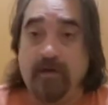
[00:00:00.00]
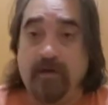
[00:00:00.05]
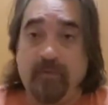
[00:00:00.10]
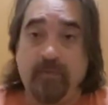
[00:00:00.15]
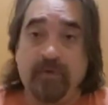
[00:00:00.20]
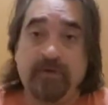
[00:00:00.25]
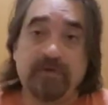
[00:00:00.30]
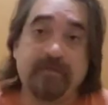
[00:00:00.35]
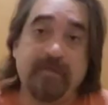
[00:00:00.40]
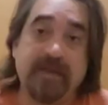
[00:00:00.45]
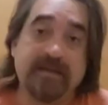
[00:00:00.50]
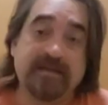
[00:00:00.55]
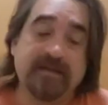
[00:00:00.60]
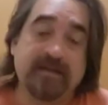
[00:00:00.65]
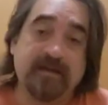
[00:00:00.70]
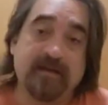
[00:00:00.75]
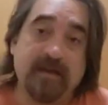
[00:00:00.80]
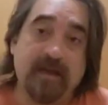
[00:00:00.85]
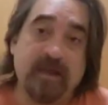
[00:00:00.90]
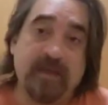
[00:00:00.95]
which makes it
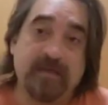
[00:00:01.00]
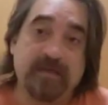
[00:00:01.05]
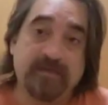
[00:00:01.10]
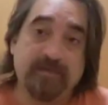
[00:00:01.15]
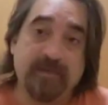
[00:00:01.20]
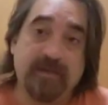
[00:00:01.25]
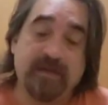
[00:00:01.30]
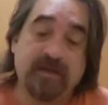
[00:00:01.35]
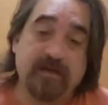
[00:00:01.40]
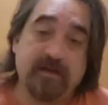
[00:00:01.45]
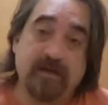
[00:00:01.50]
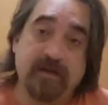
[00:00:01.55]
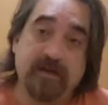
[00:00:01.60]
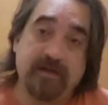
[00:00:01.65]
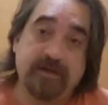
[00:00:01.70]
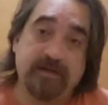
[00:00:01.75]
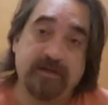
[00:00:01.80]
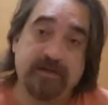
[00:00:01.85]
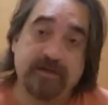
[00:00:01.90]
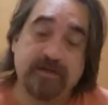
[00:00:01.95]
nice
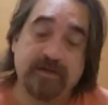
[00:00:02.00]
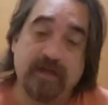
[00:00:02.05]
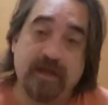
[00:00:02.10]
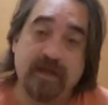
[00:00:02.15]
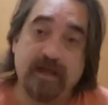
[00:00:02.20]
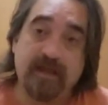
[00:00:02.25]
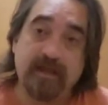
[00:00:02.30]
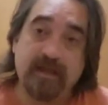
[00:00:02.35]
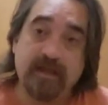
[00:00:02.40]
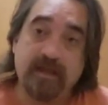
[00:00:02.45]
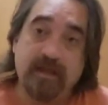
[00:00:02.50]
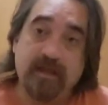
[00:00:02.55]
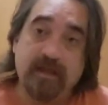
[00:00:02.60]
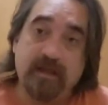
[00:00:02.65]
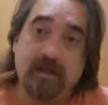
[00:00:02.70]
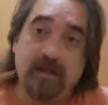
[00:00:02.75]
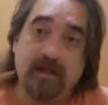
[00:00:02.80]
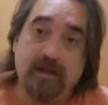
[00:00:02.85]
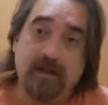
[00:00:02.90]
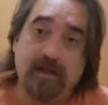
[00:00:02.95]
because
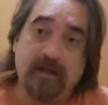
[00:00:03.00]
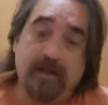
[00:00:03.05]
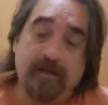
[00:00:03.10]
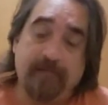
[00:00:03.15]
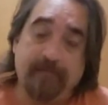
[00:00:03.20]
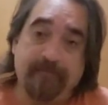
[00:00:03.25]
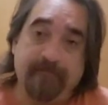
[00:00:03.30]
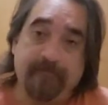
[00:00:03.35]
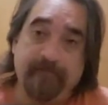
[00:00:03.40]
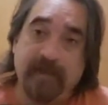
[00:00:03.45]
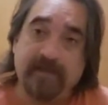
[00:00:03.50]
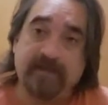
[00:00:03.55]
my